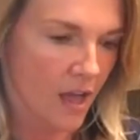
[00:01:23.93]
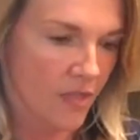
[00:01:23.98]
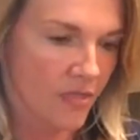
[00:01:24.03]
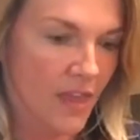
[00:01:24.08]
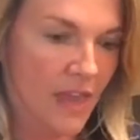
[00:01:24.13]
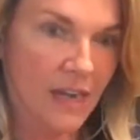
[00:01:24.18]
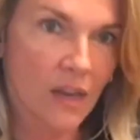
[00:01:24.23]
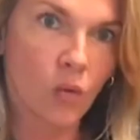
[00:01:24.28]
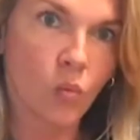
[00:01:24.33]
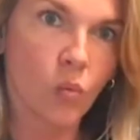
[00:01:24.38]

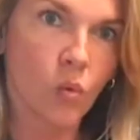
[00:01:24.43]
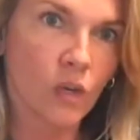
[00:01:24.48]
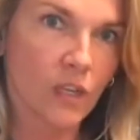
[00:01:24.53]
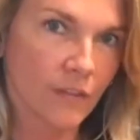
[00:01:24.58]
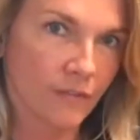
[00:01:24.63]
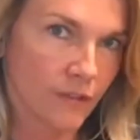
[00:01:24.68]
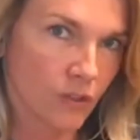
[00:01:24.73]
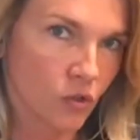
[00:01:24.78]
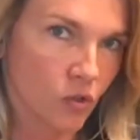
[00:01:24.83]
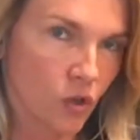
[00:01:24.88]
than it would
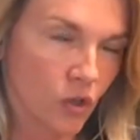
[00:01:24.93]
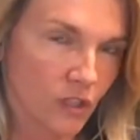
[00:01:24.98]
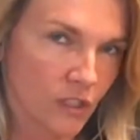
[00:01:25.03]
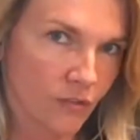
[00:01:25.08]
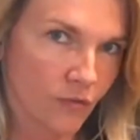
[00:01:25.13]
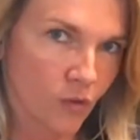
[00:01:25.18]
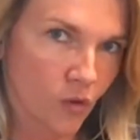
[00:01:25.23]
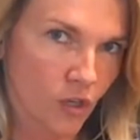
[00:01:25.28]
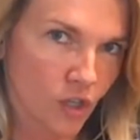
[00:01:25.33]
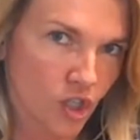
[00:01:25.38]
if you cooked it
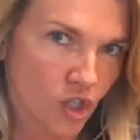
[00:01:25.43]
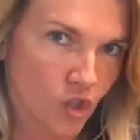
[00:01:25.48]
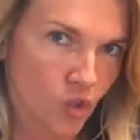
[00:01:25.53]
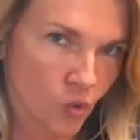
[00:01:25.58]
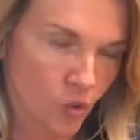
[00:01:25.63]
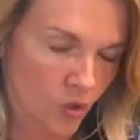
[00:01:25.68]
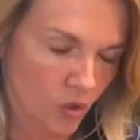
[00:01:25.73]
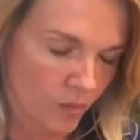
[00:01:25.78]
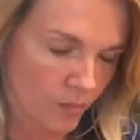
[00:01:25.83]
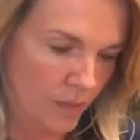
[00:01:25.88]
for a
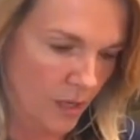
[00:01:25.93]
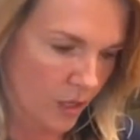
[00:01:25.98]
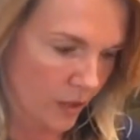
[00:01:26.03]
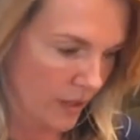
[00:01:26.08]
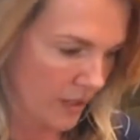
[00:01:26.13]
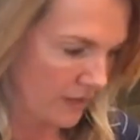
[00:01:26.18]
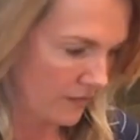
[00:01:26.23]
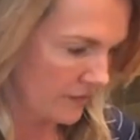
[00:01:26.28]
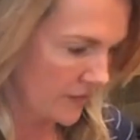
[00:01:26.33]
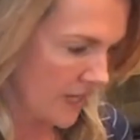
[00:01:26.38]
shorter
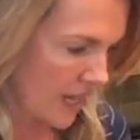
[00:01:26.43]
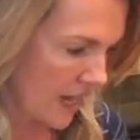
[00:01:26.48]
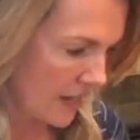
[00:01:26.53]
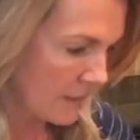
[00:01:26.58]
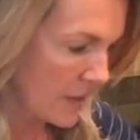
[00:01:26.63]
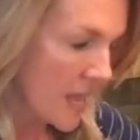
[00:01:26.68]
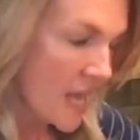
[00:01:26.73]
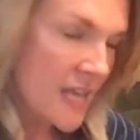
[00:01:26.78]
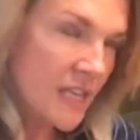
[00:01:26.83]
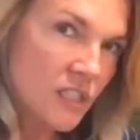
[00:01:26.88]
period of time.
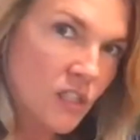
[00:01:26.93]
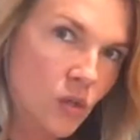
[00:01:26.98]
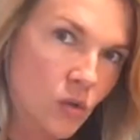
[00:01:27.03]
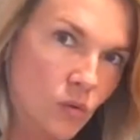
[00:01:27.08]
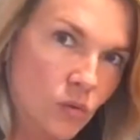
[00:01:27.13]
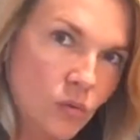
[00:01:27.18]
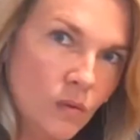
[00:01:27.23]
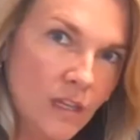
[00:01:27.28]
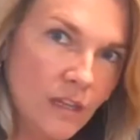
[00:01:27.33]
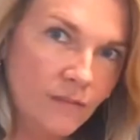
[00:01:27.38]

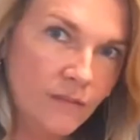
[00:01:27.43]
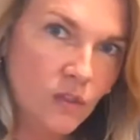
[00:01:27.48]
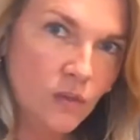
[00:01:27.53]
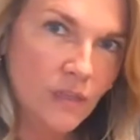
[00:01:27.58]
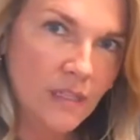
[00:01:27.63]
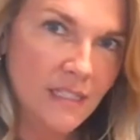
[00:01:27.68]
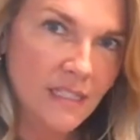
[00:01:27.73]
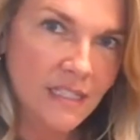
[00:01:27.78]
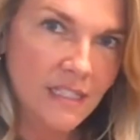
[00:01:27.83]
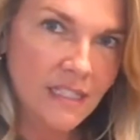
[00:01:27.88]
So if you
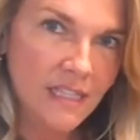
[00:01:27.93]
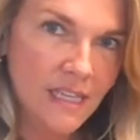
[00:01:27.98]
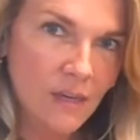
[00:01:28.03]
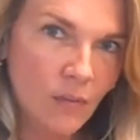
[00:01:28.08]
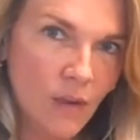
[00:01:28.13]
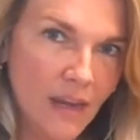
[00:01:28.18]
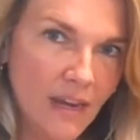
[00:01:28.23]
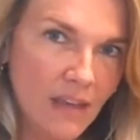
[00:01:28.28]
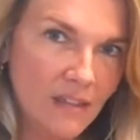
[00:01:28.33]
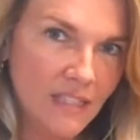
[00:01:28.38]
can see
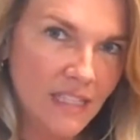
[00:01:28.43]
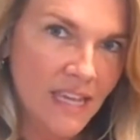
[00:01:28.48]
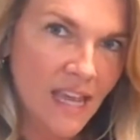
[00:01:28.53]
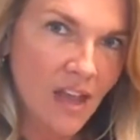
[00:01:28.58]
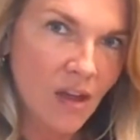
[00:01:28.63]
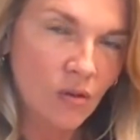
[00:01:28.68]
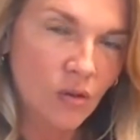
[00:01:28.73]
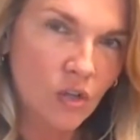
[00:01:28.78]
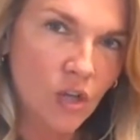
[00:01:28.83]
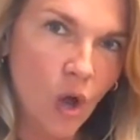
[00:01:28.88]
right now, see
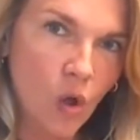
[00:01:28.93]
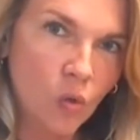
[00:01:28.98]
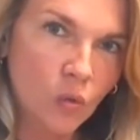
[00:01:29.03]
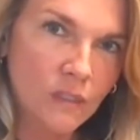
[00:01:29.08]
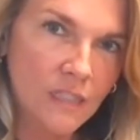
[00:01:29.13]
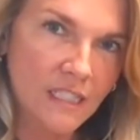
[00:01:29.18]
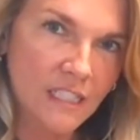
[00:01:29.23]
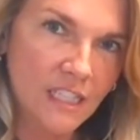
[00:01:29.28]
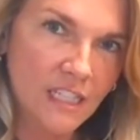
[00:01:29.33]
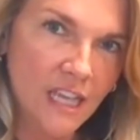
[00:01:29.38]
how
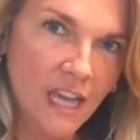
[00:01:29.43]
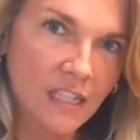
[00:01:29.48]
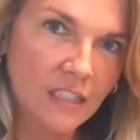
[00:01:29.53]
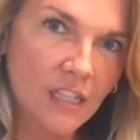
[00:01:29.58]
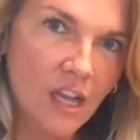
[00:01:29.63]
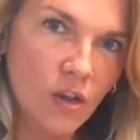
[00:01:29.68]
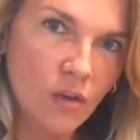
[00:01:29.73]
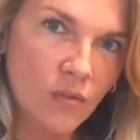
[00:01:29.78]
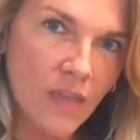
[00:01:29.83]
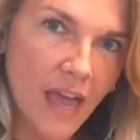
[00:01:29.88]
golden
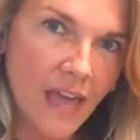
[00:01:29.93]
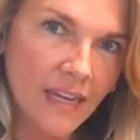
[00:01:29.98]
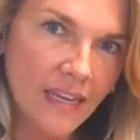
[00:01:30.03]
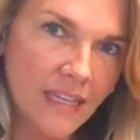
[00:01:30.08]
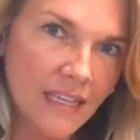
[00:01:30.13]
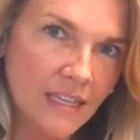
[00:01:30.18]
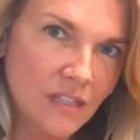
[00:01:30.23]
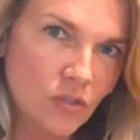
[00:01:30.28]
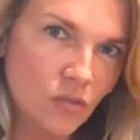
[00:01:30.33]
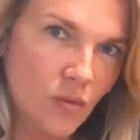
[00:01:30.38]
yellow that
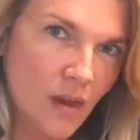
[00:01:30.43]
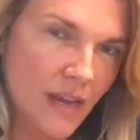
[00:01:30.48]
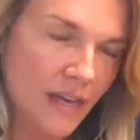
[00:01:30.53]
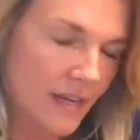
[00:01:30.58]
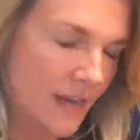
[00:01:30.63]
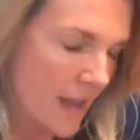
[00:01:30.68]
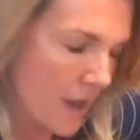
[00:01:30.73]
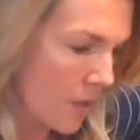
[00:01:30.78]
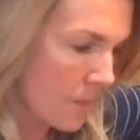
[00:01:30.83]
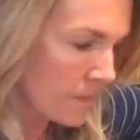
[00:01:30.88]
is right
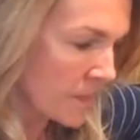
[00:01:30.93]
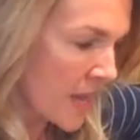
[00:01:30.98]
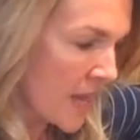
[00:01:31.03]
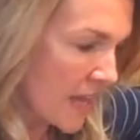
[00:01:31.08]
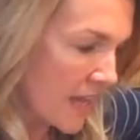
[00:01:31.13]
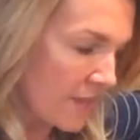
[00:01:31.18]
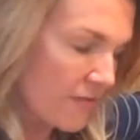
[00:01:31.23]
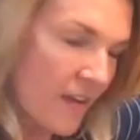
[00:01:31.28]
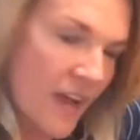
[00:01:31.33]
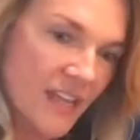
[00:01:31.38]
now?
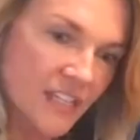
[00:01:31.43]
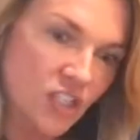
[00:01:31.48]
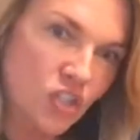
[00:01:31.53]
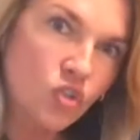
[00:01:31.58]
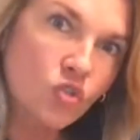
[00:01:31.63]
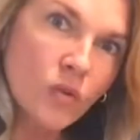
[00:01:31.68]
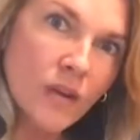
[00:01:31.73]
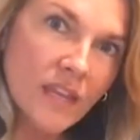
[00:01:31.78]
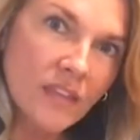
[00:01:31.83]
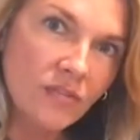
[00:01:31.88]
If I
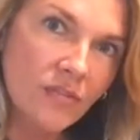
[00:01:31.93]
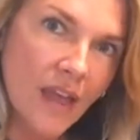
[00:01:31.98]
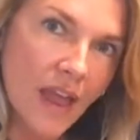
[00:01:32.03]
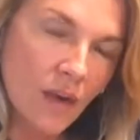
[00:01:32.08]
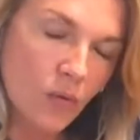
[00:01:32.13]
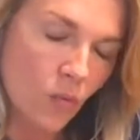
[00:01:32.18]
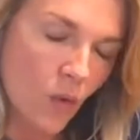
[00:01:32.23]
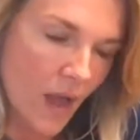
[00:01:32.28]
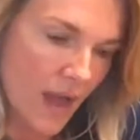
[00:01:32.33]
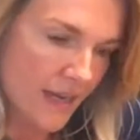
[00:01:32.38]
strained
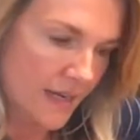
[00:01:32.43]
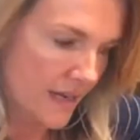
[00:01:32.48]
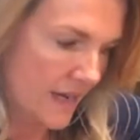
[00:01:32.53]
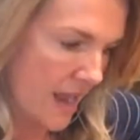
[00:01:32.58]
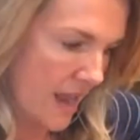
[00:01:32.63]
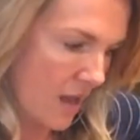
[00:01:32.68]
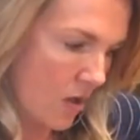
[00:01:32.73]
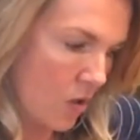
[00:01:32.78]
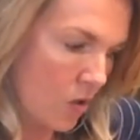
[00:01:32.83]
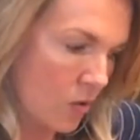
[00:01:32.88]
that right
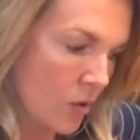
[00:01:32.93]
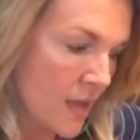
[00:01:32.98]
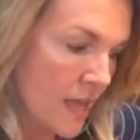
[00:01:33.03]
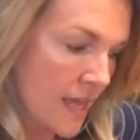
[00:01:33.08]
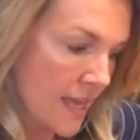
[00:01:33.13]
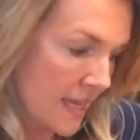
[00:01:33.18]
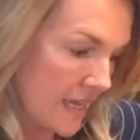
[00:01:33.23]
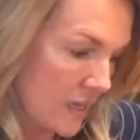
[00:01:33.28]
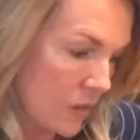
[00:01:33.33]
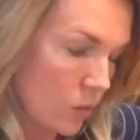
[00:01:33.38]
now,
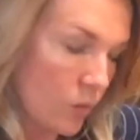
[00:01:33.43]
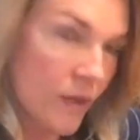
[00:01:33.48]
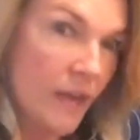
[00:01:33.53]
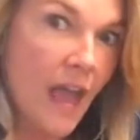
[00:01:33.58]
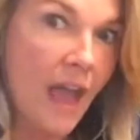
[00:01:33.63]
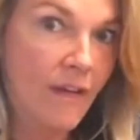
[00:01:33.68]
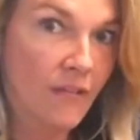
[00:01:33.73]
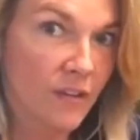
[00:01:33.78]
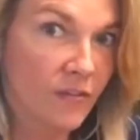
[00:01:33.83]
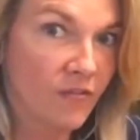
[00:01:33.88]
it would
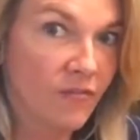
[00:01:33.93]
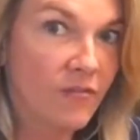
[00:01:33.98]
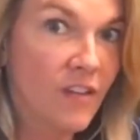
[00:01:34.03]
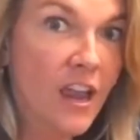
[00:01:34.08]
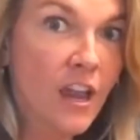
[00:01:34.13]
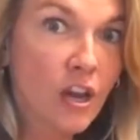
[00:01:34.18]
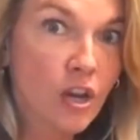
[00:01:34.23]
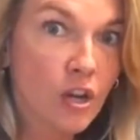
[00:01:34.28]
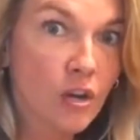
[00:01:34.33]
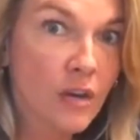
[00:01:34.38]
have a
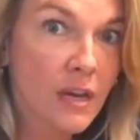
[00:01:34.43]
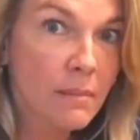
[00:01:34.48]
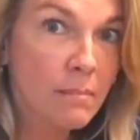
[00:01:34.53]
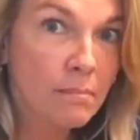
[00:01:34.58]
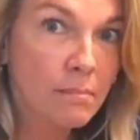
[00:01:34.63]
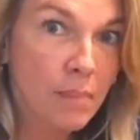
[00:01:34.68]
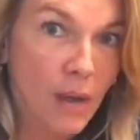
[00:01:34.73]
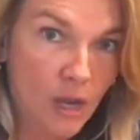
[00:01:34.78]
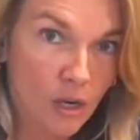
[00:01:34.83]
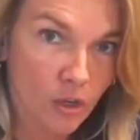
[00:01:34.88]
very
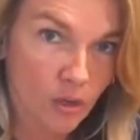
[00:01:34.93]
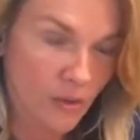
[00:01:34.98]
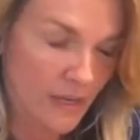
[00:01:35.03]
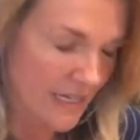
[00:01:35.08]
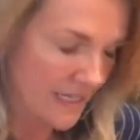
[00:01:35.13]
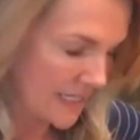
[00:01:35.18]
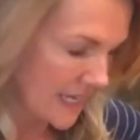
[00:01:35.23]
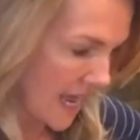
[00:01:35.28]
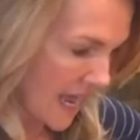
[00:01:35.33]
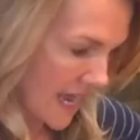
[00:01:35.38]

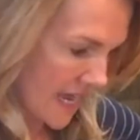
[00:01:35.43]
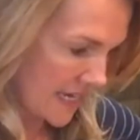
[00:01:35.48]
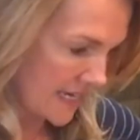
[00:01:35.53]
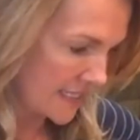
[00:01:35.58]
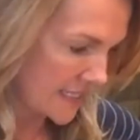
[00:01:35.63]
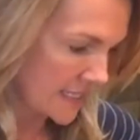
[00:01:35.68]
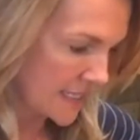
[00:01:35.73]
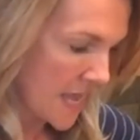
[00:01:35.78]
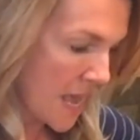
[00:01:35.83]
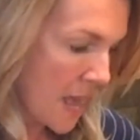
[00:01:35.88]
buttery
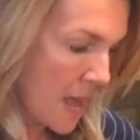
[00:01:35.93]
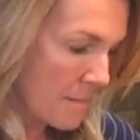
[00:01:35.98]
taste.